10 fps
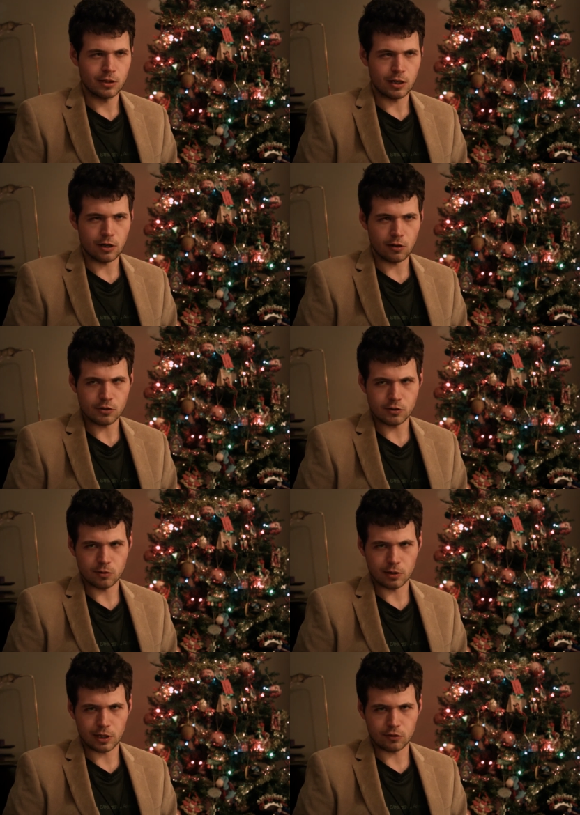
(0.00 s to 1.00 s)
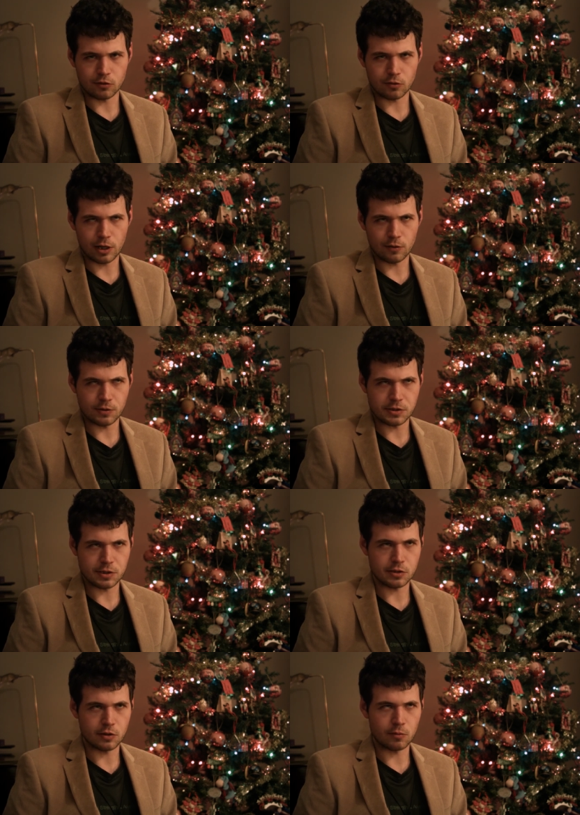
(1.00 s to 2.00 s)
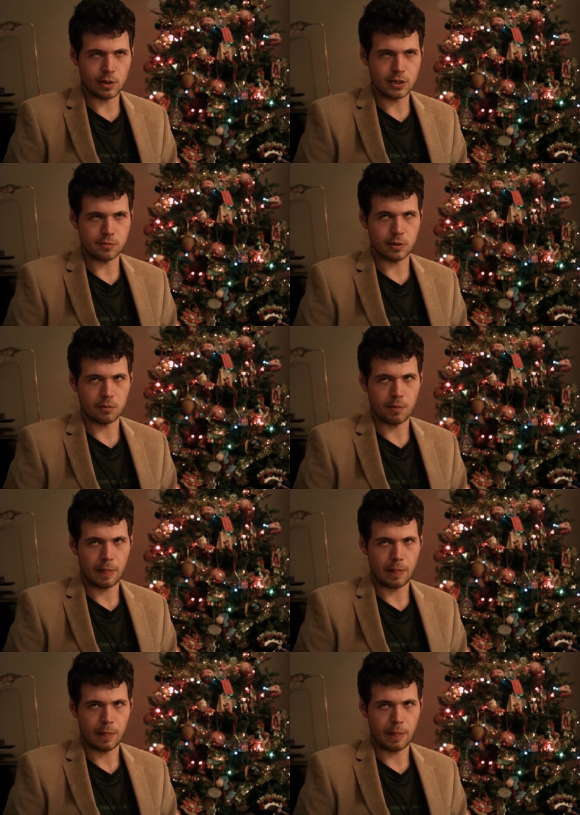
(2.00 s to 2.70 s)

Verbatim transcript: I also would like to draw emphasis to the wise men.